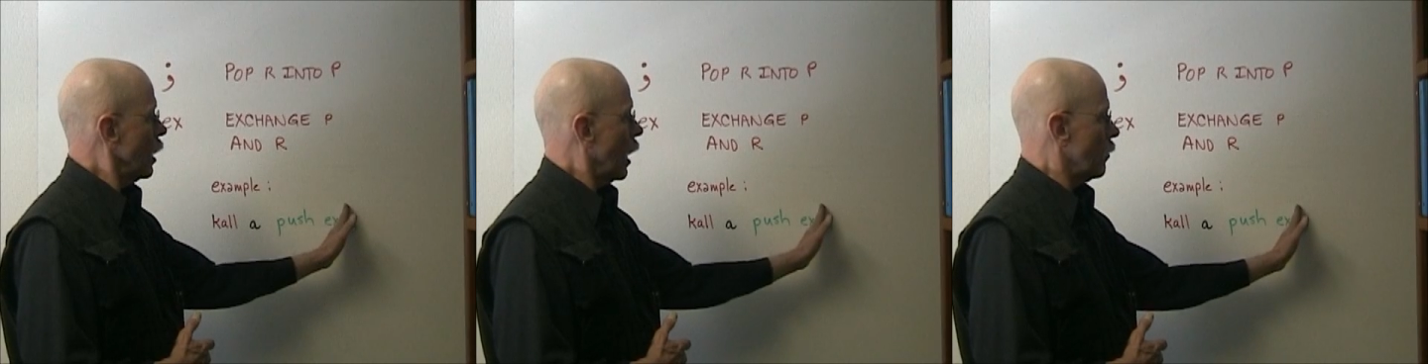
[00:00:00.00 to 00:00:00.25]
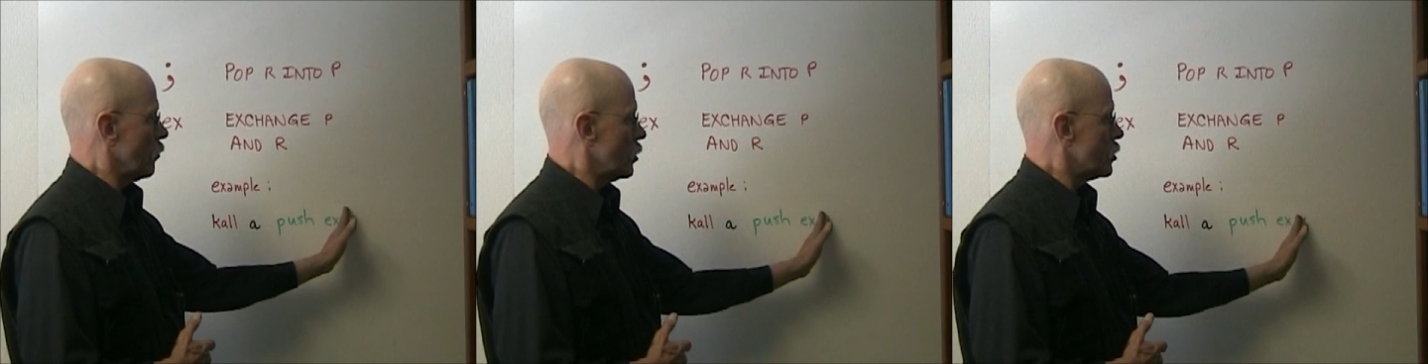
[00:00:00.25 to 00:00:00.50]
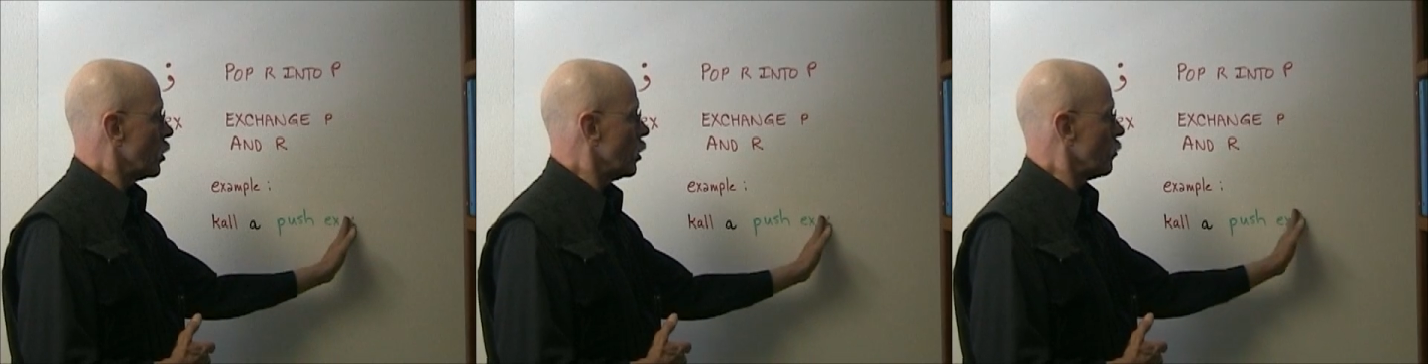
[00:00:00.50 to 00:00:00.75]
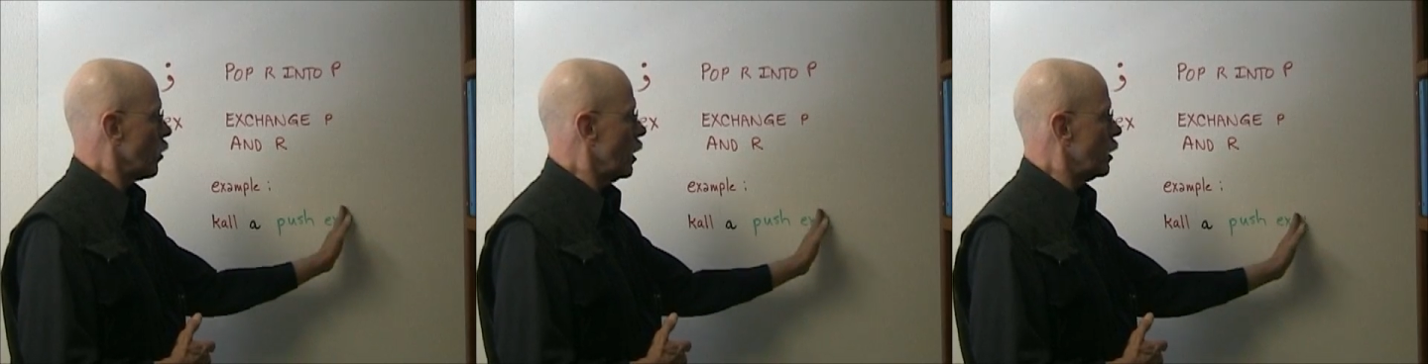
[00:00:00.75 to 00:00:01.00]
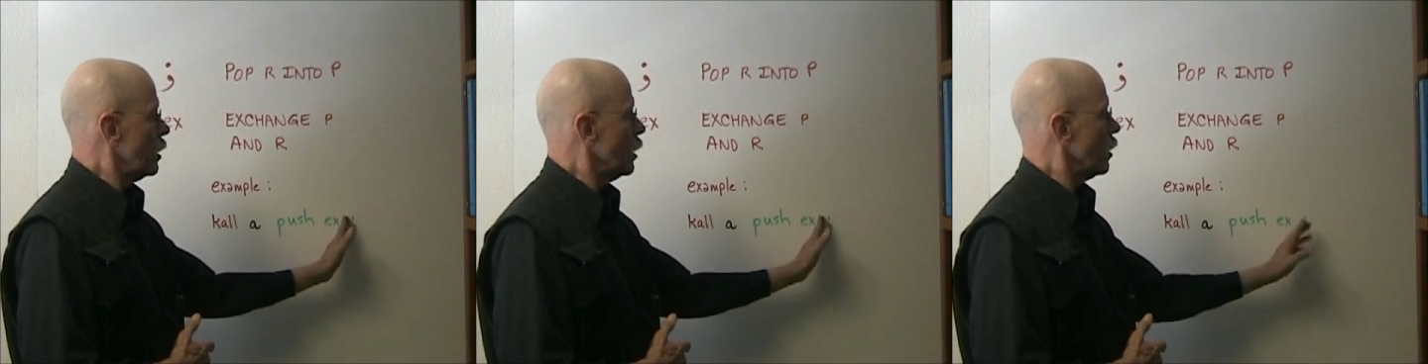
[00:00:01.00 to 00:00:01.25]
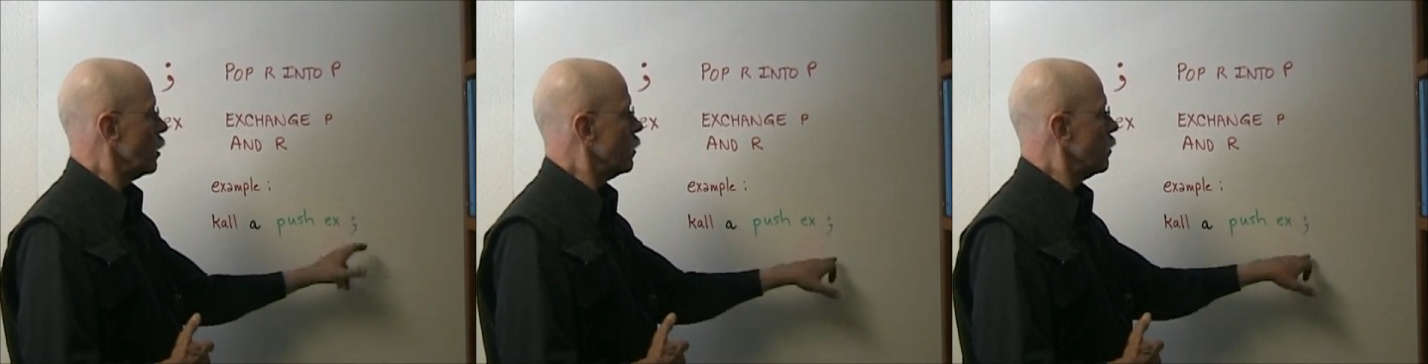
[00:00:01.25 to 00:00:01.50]
and return right
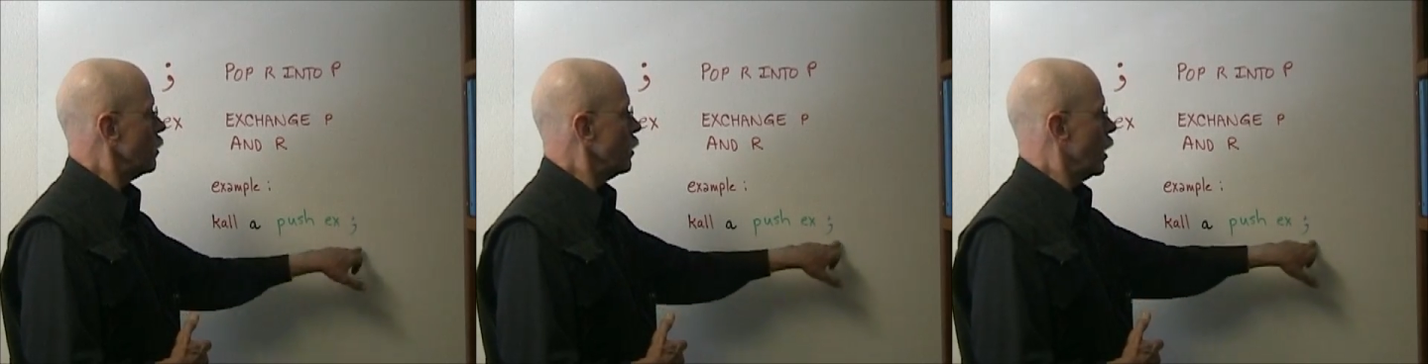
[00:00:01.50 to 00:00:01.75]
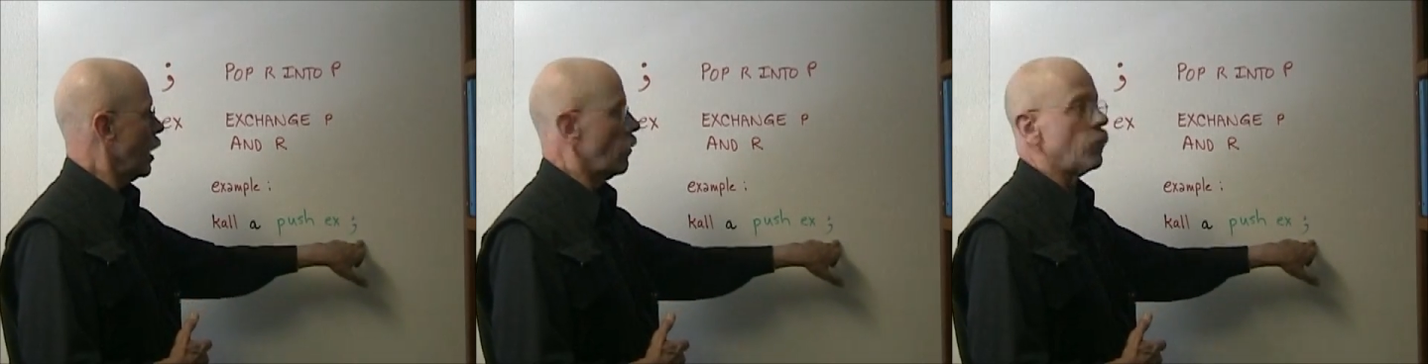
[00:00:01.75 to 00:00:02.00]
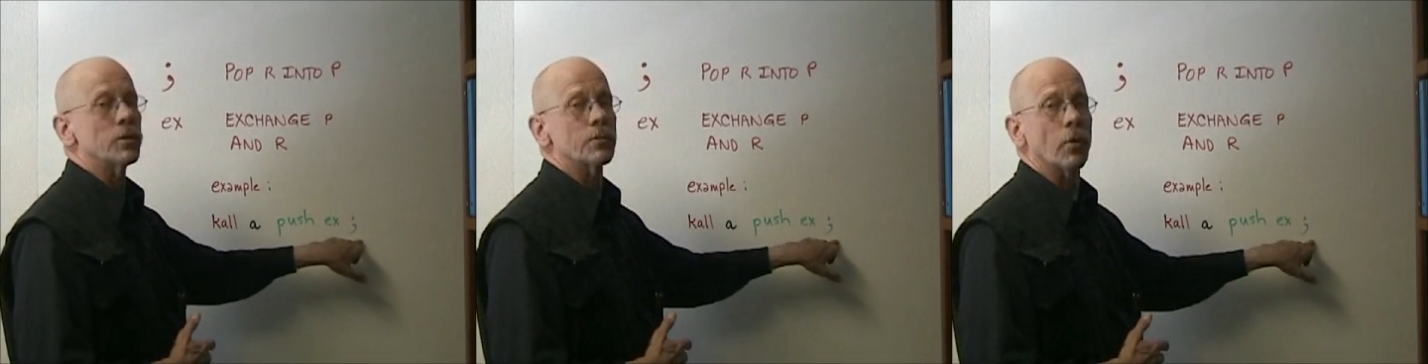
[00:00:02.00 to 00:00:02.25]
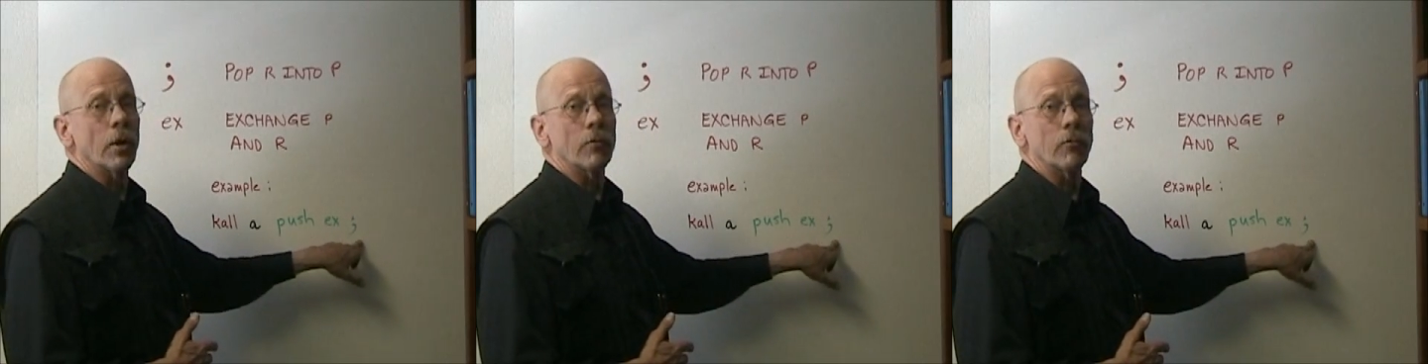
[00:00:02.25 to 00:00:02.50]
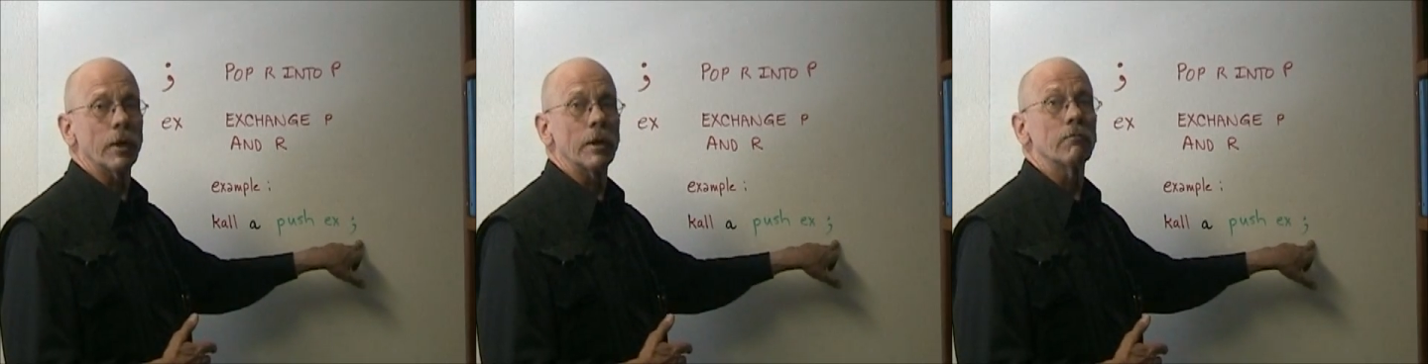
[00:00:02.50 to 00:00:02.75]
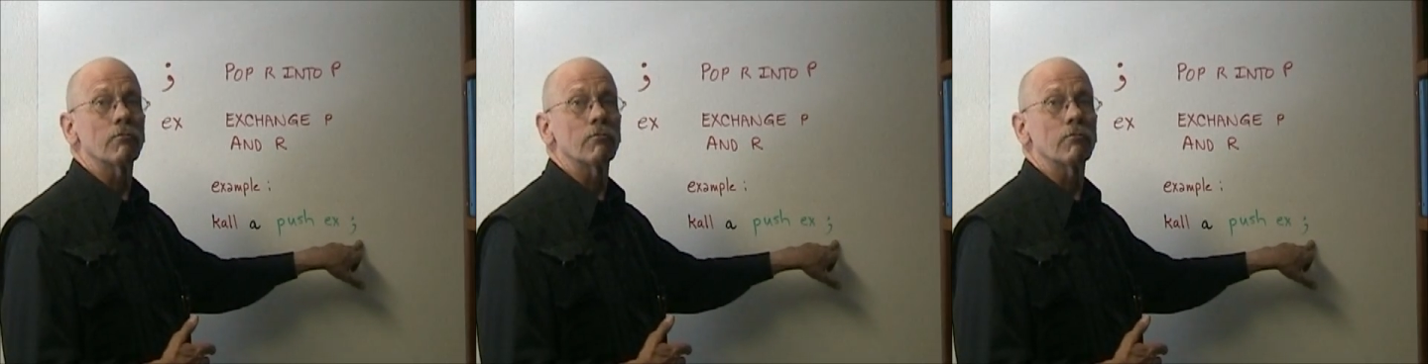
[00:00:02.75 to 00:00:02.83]
here, at which point we